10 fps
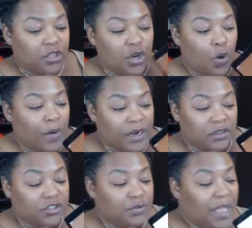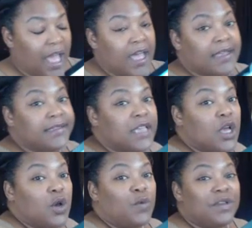And you know what else, you
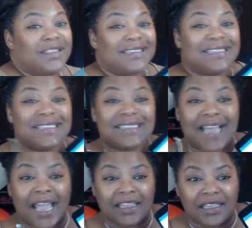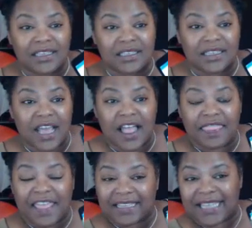guys? With a stylus,
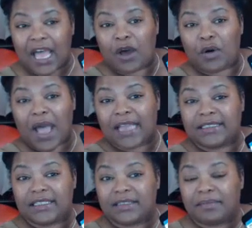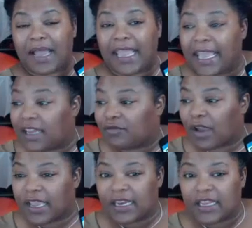that's how I did my
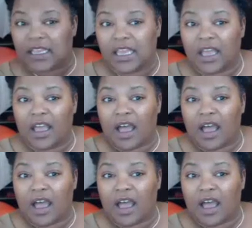handwriting.